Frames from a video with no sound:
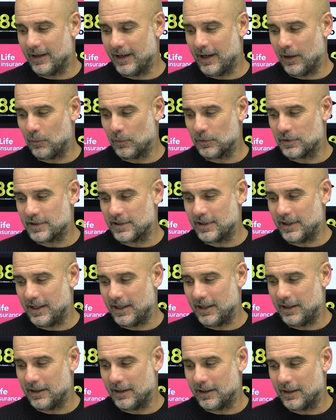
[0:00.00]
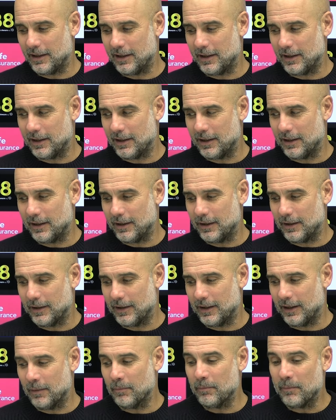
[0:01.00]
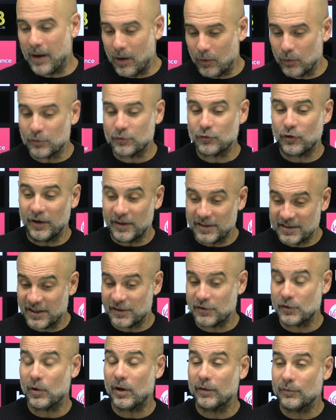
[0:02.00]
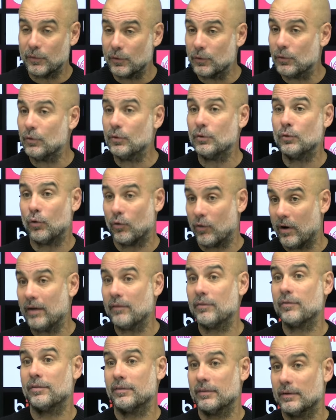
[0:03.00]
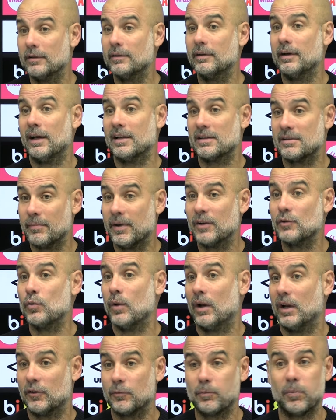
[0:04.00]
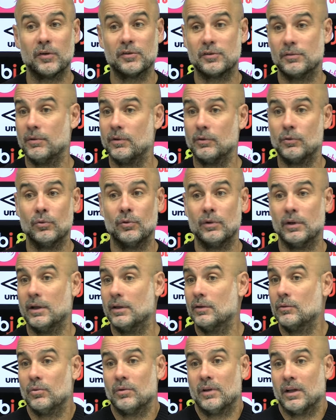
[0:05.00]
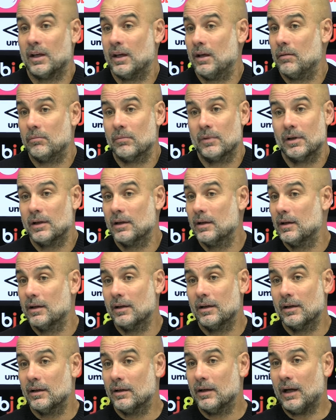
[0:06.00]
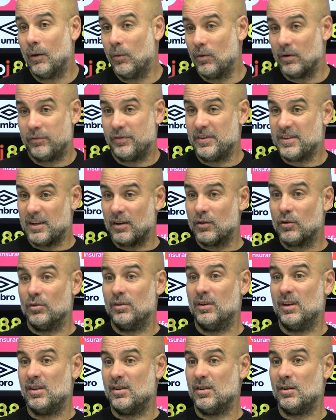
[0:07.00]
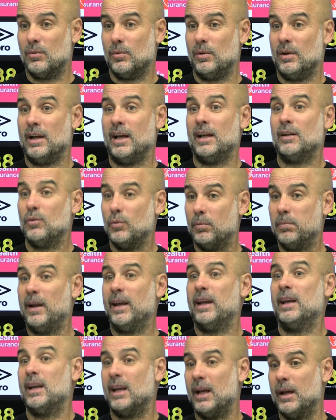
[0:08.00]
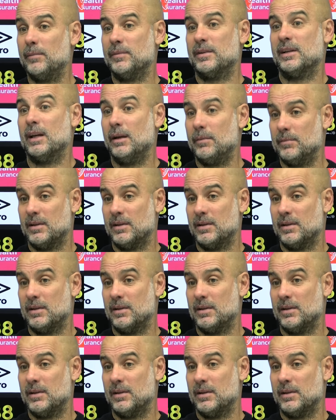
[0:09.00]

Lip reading: amount of training session you have to do to arrive as much well as possible to the game. Our physical condition will get to playing games.